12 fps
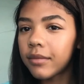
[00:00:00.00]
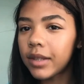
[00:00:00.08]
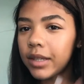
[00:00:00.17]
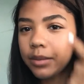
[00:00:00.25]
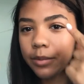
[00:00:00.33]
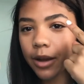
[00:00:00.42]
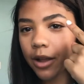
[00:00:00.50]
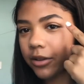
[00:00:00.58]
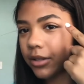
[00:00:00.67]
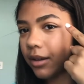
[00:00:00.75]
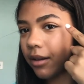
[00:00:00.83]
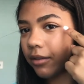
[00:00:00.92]
This brow
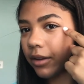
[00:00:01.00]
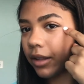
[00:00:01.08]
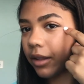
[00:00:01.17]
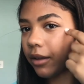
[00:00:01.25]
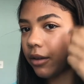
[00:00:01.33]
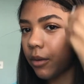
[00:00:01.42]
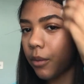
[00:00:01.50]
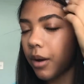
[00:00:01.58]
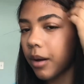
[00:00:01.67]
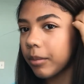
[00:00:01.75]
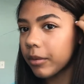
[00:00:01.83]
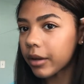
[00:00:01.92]
is not really
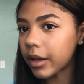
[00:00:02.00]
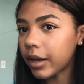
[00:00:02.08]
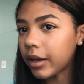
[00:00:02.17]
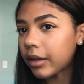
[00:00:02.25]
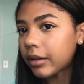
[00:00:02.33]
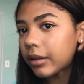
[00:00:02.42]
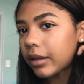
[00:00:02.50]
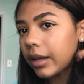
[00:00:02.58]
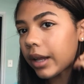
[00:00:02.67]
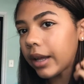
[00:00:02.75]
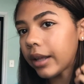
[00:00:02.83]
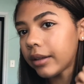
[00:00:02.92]
cooperating
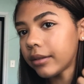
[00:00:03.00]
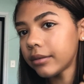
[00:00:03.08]
today.